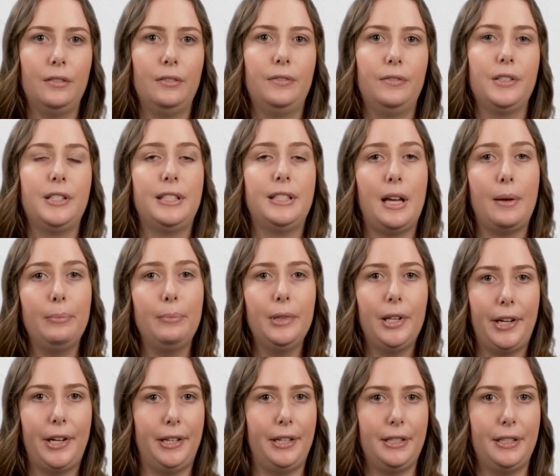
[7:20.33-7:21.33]
For some
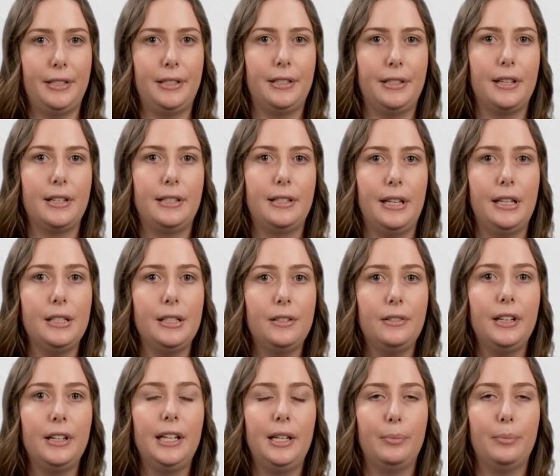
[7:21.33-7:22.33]
learners,
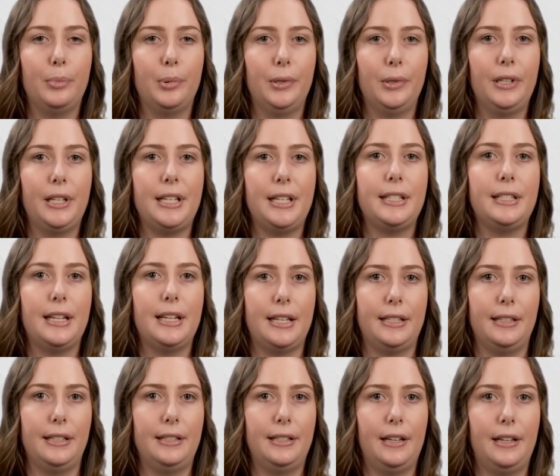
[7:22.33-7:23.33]
sensory input is
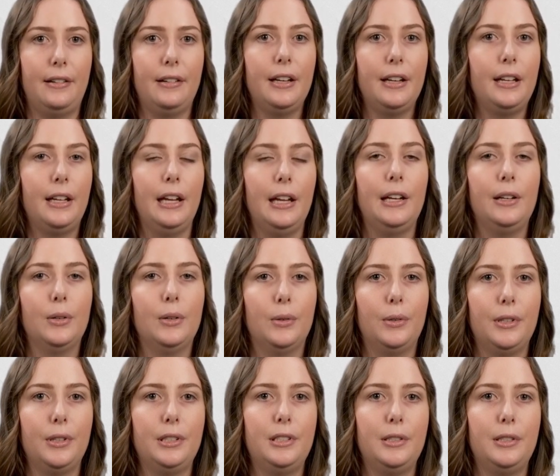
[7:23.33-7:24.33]
necessary in
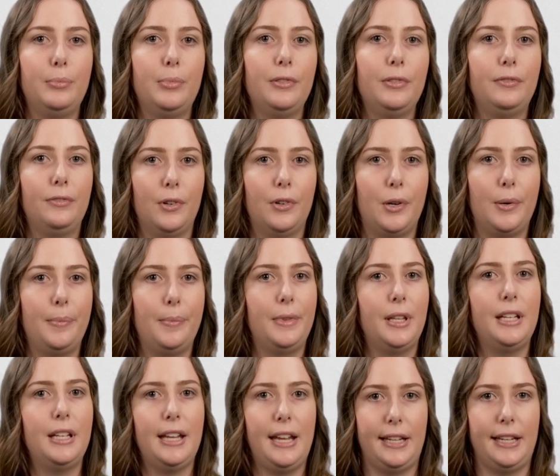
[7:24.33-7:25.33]
order to perform
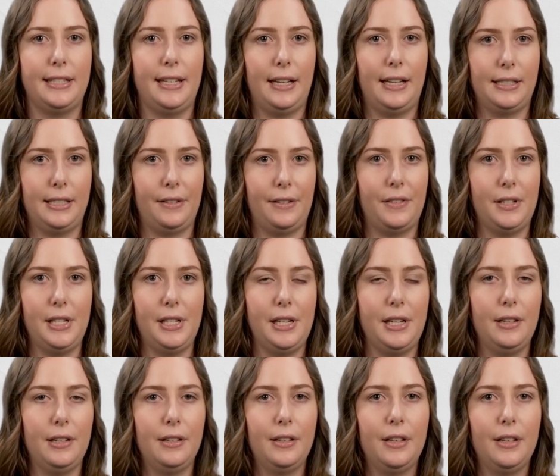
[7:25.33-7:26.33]
the next activity.